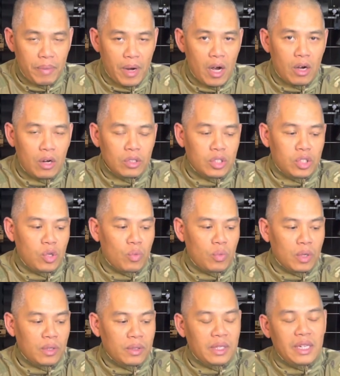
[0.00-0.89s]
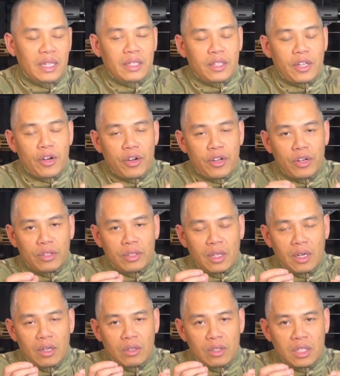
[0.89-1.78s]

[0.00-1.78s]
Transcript: barrels, you will need their, the little